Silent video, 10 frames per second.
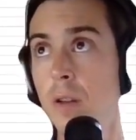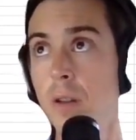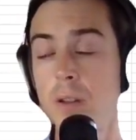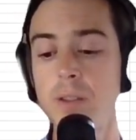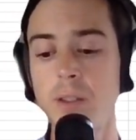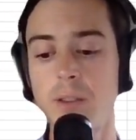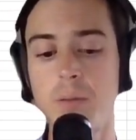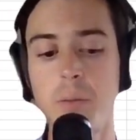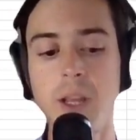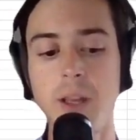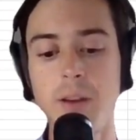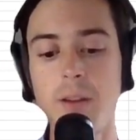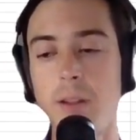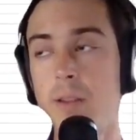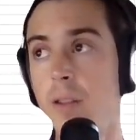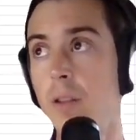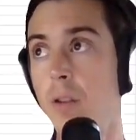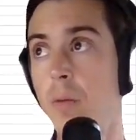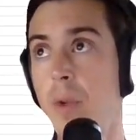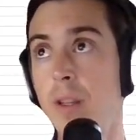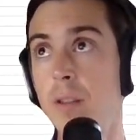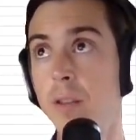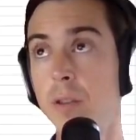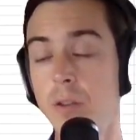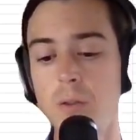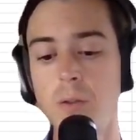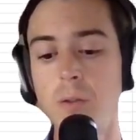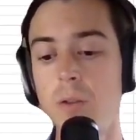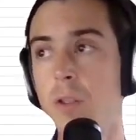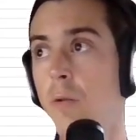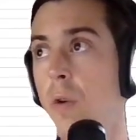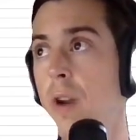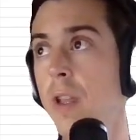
Let's expand this a little bit to 20.